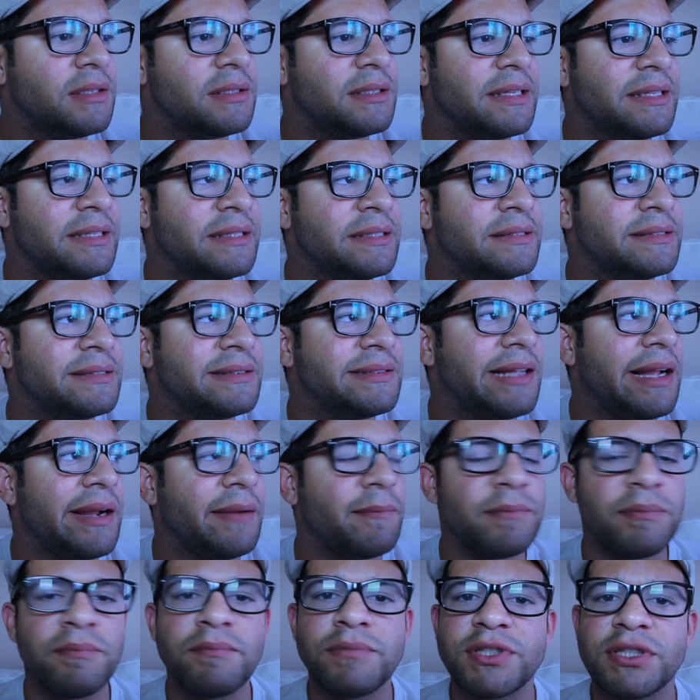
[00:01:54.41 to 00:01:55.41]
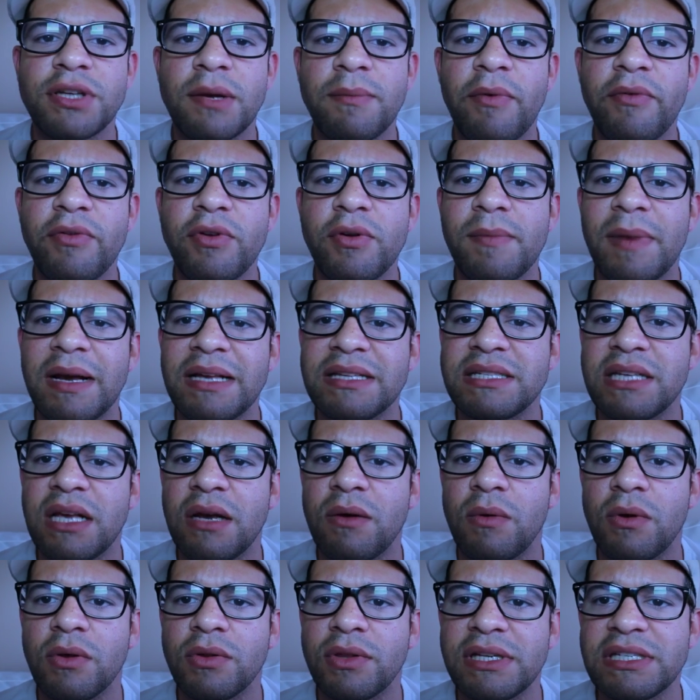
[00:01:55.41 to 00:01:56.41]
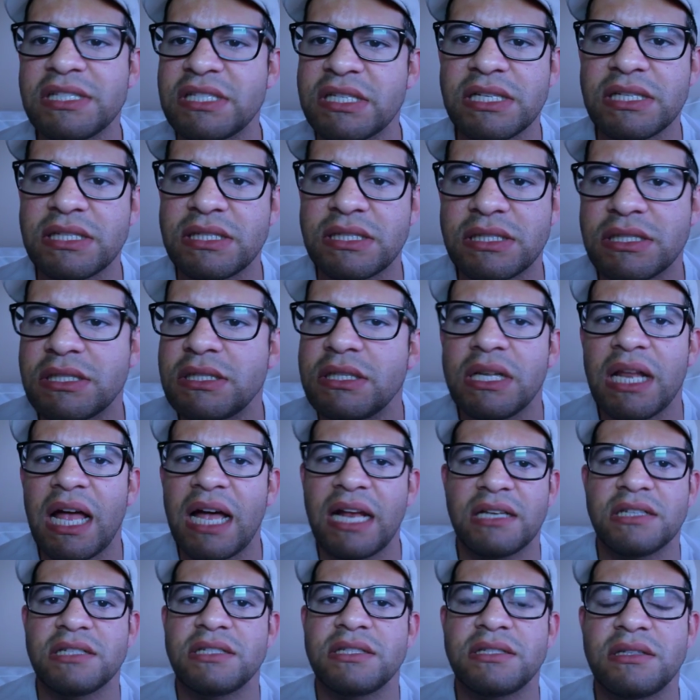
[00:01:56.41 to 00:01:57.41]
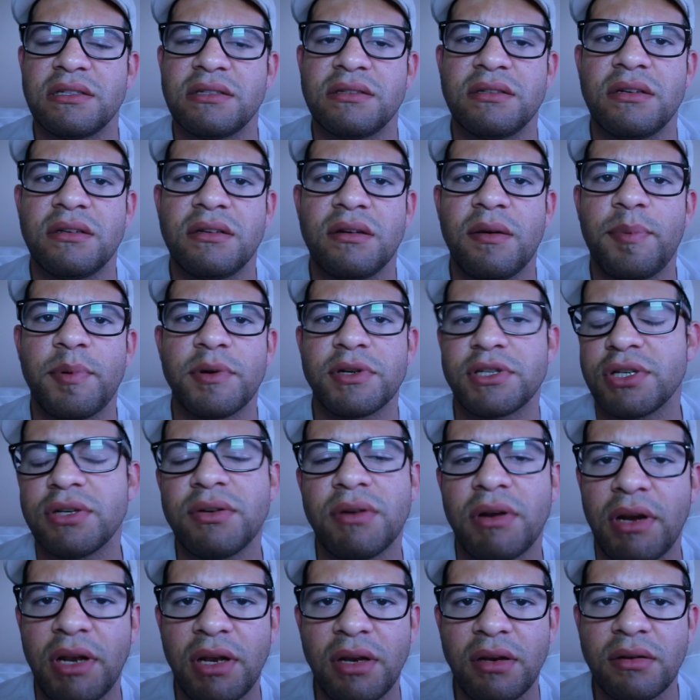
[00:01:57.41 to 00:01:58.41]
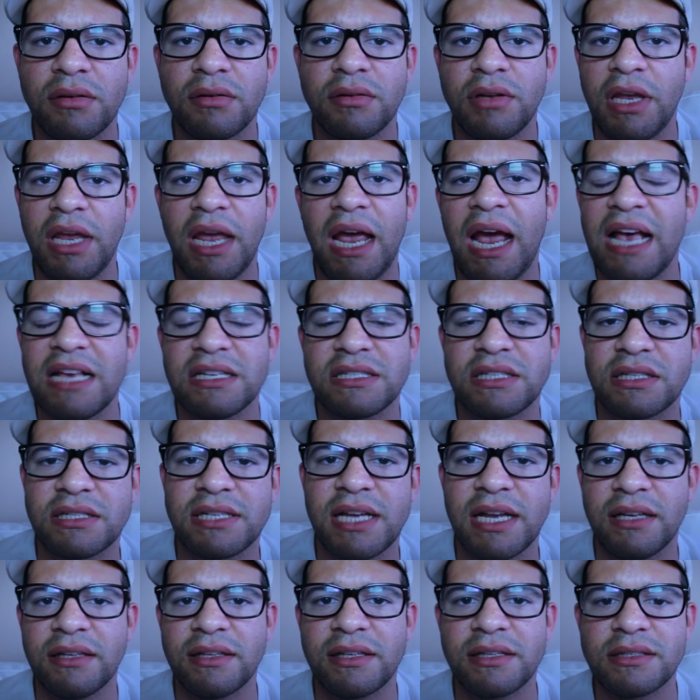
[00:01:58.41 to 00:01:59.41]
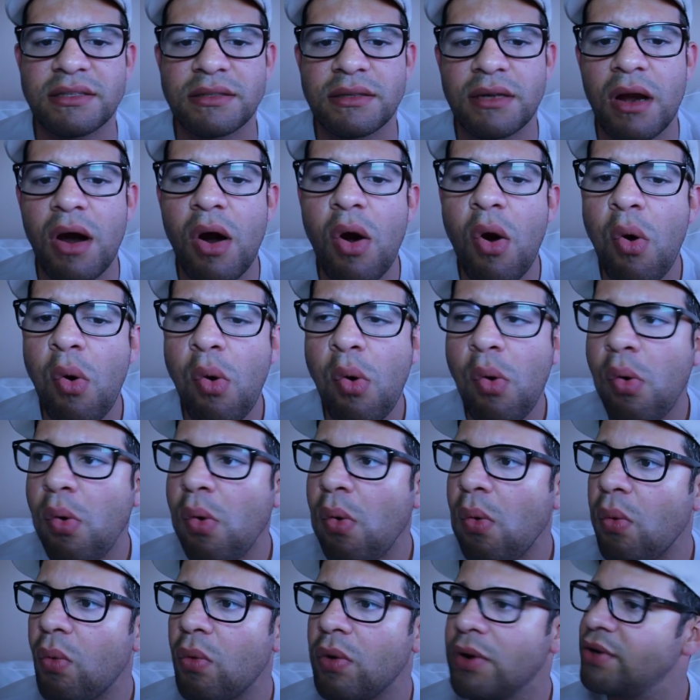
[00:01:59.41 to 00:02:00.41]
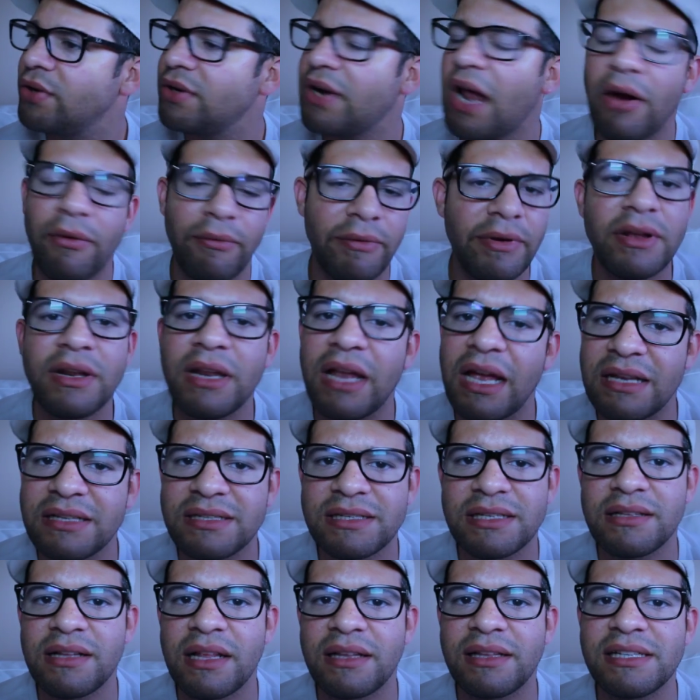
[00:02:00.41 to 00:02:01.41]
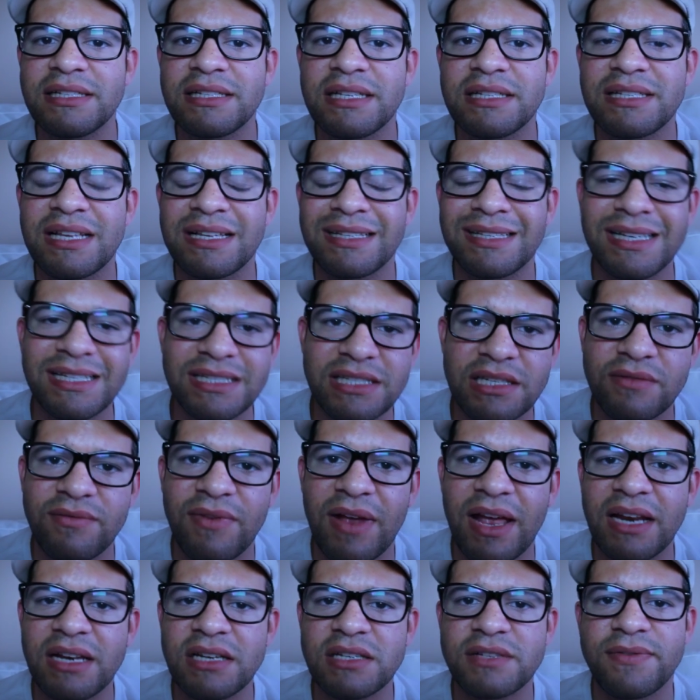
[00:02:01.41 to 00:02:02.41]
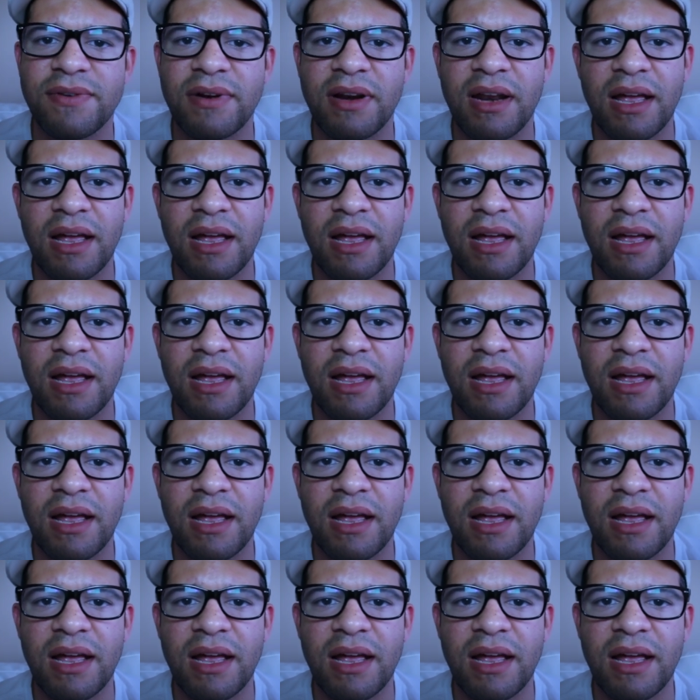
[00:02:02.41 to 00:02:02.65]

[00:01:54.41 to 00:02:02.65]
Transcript: Some of you might say, well, this is Lara's opportunity. He has to take this. Well, you're not realizing that this is a disadvantage for